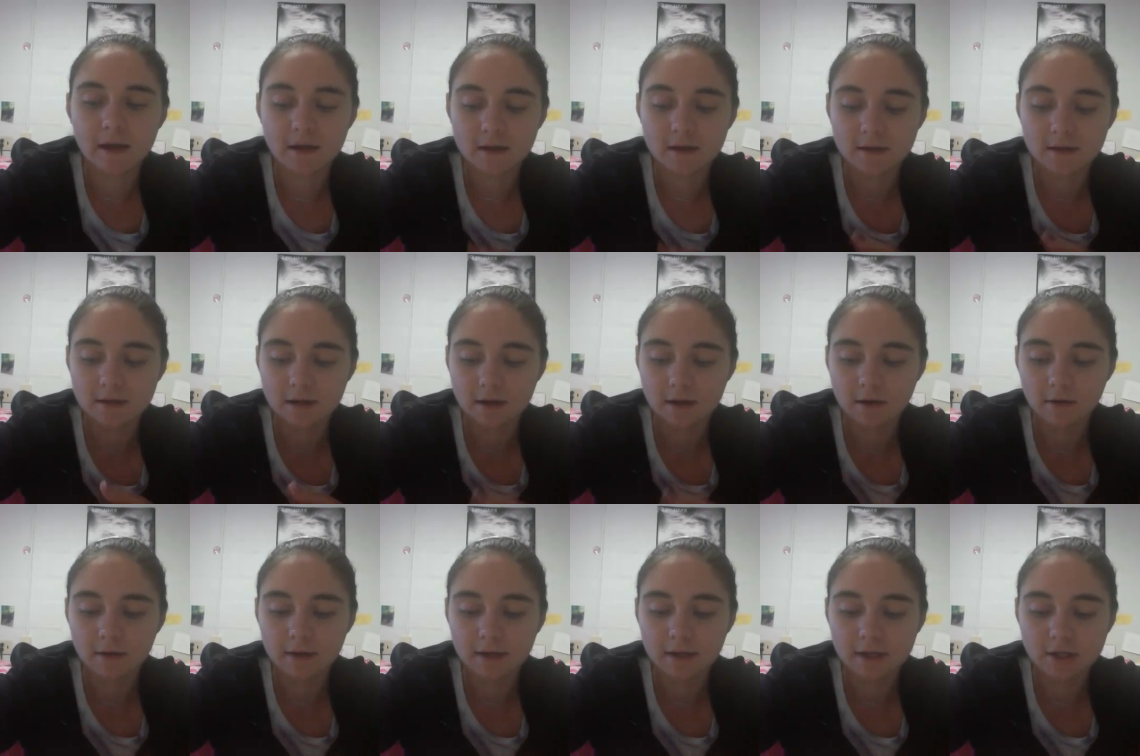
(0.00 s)

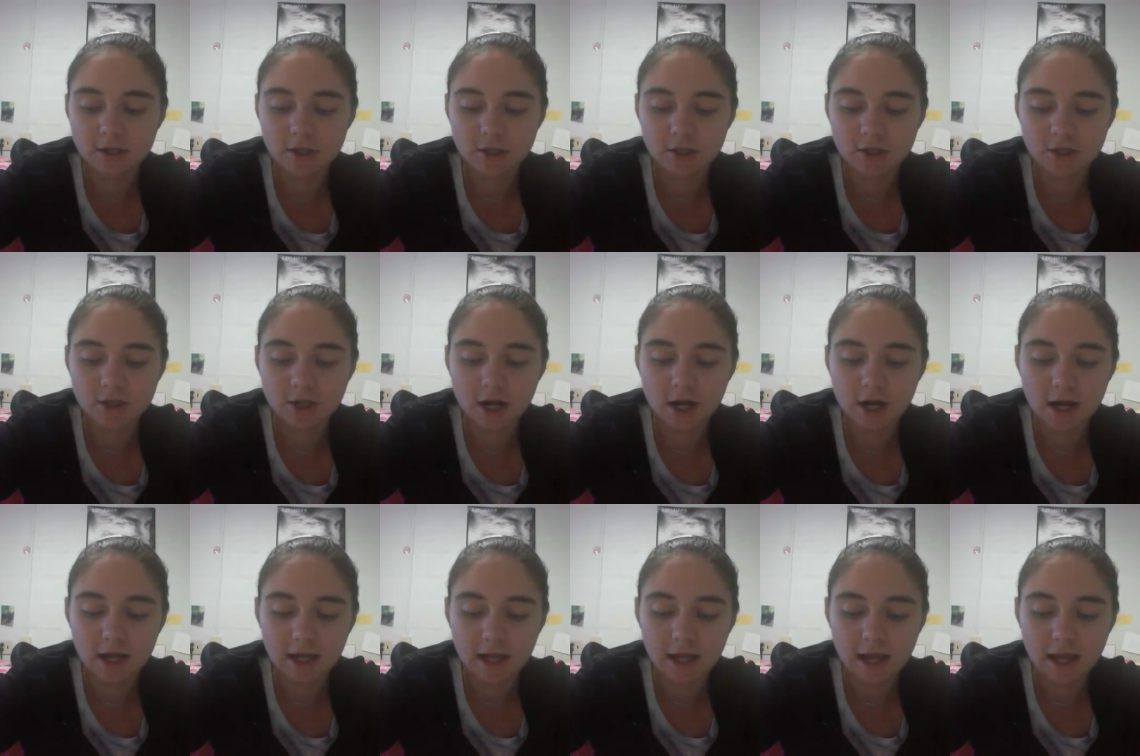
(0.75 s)
So unless you're just
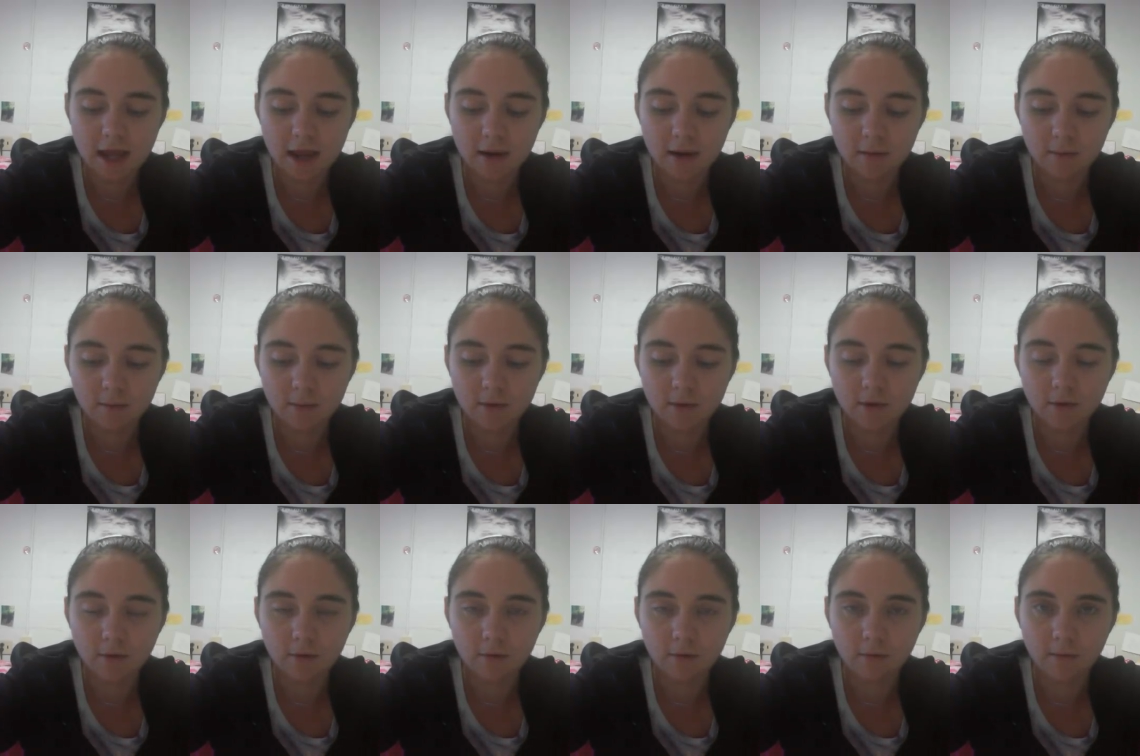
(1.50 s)
trying to gain
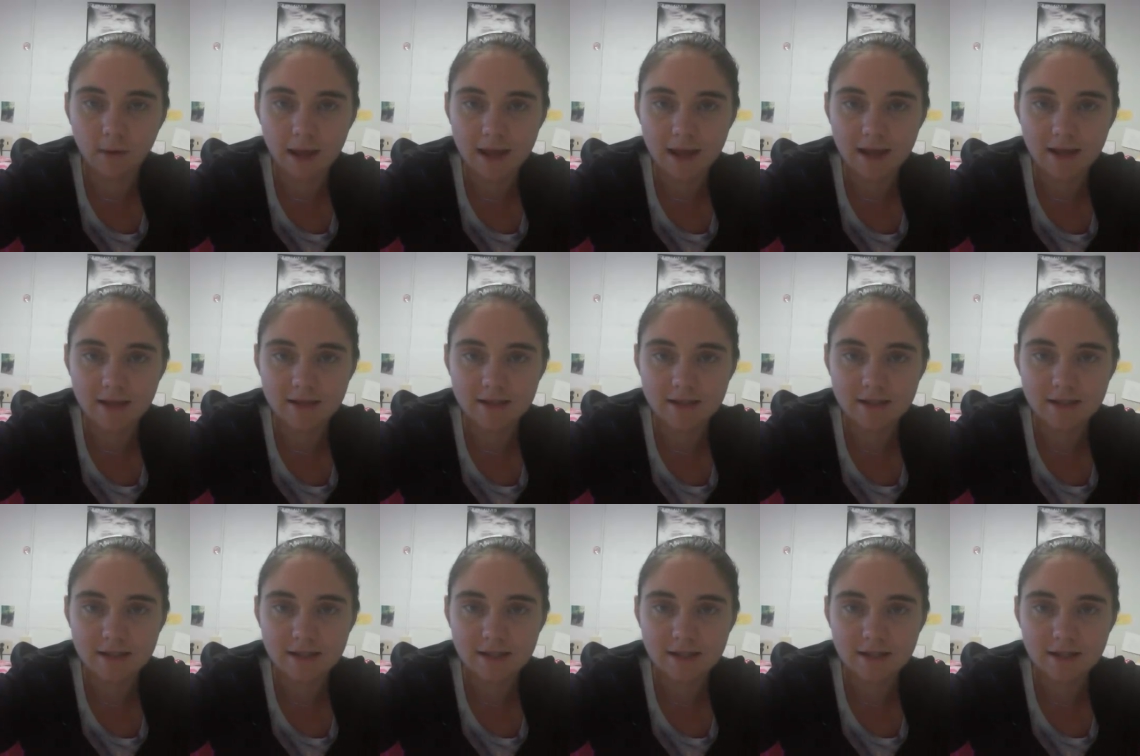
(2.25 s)
pure weight,
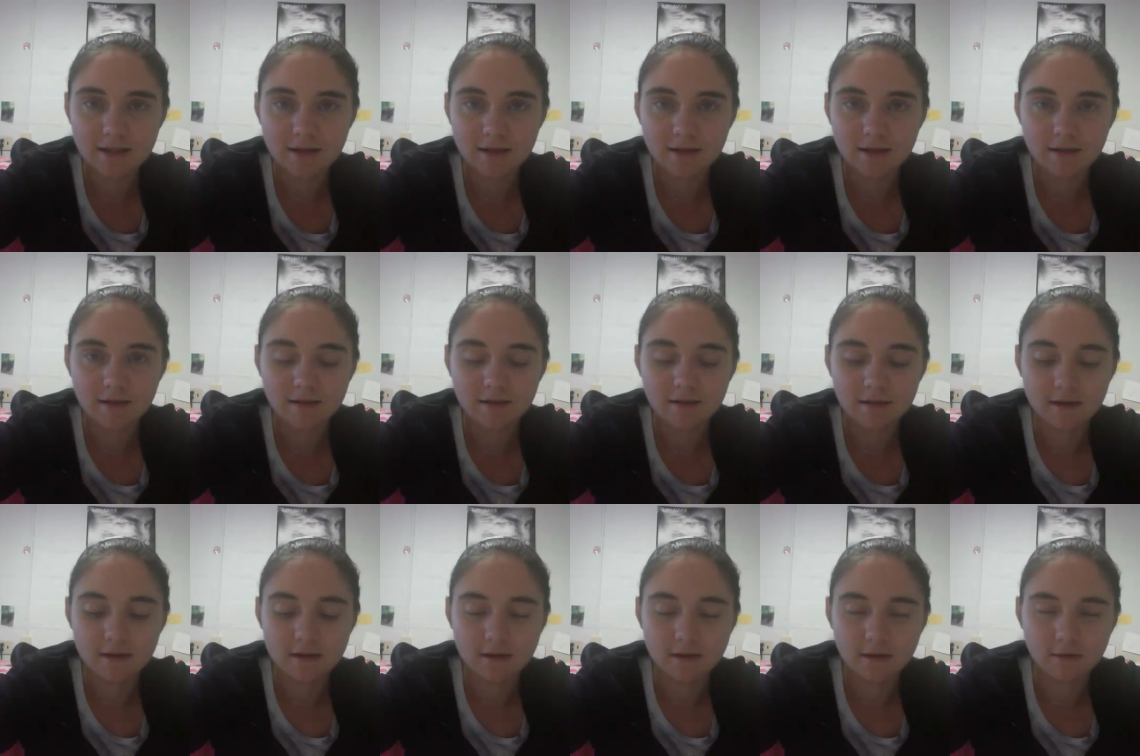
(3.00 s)

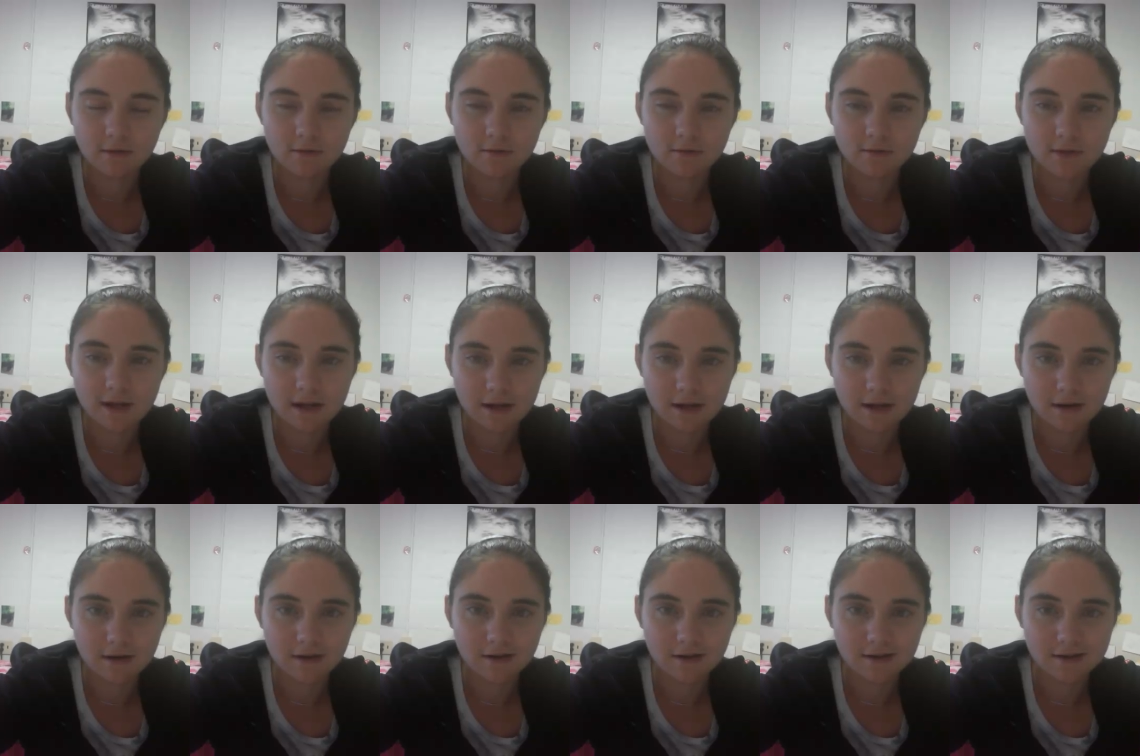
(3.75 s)
then don't do that,
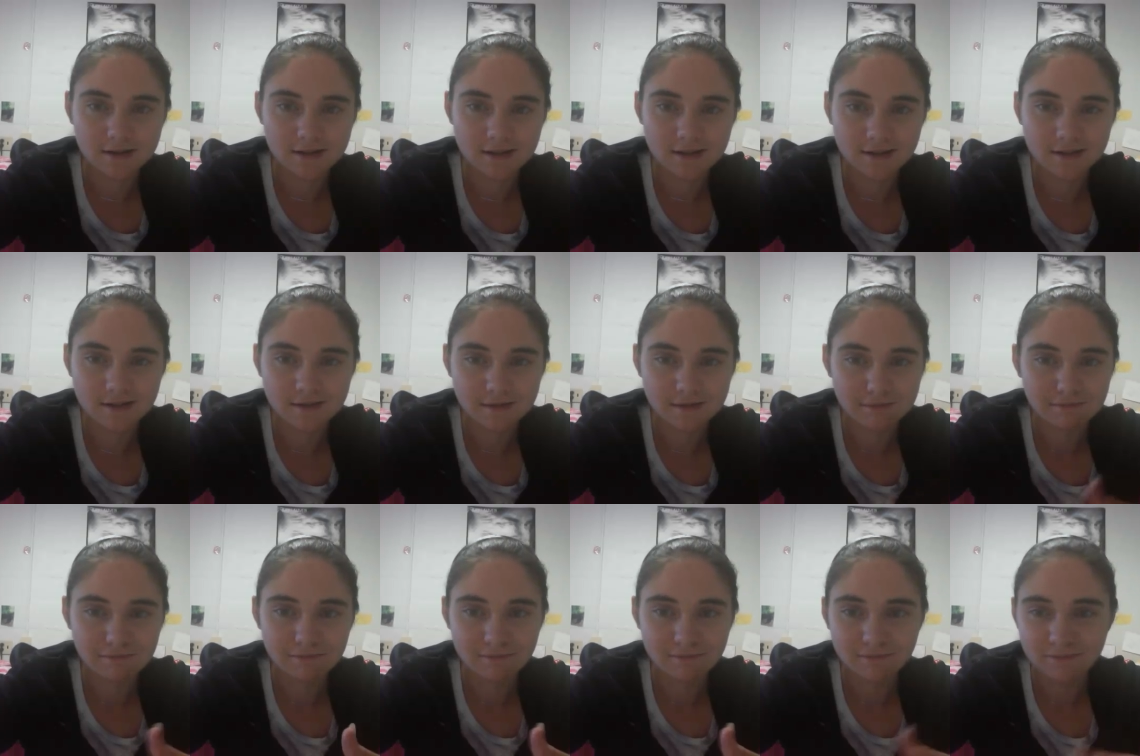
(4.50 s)
because
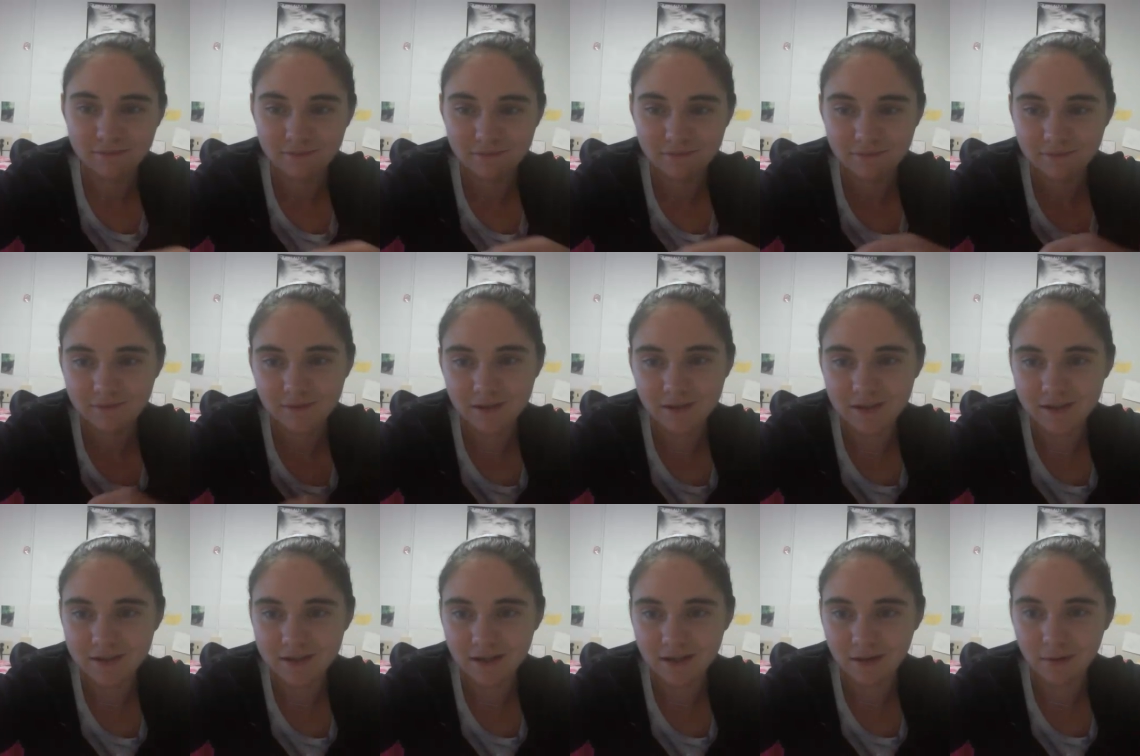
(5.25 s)

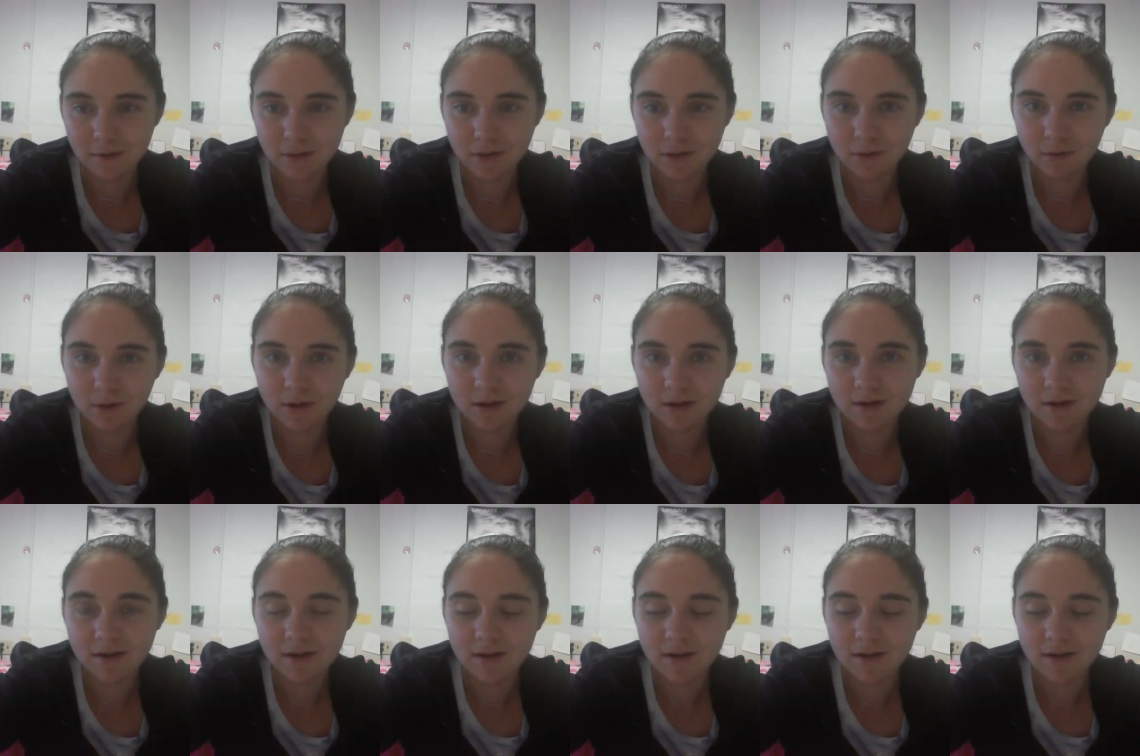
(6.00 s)
it's not what you want.